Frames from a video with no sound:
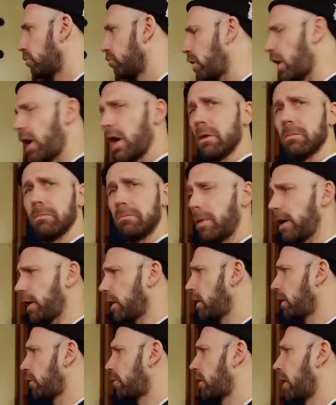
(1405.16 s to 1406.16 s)
Yeah,
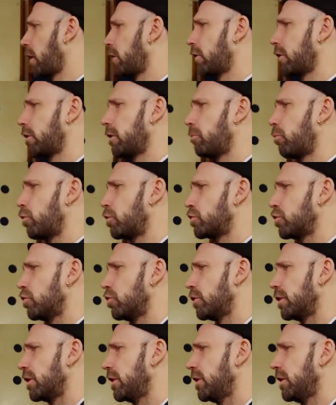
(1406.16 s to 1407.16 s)
making it sound a little more
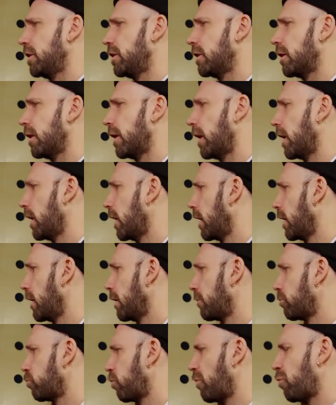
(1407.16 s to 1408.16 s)
dirty
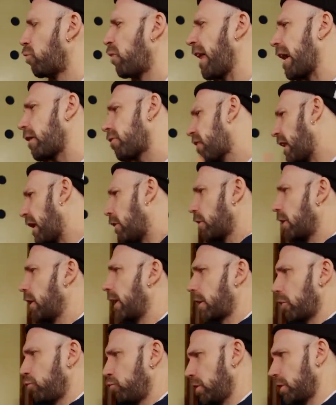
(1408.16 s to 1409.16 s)
and without sounding
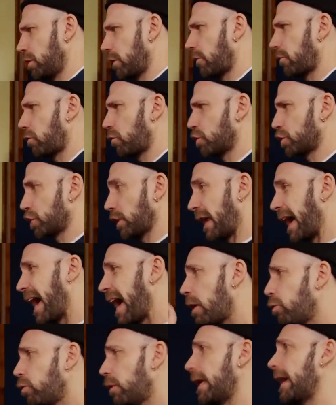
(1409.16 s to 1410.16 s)
like a real distortion.
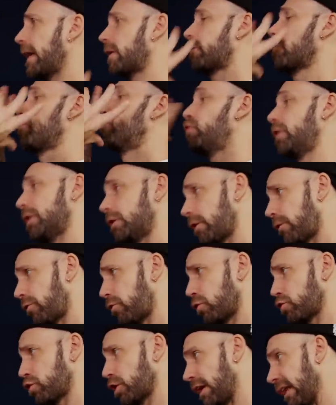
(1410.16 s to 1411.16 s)
I will add some real
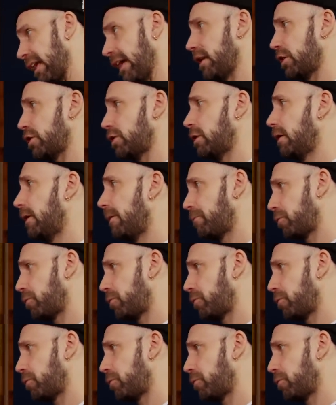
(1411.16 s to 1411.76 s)
distortion later,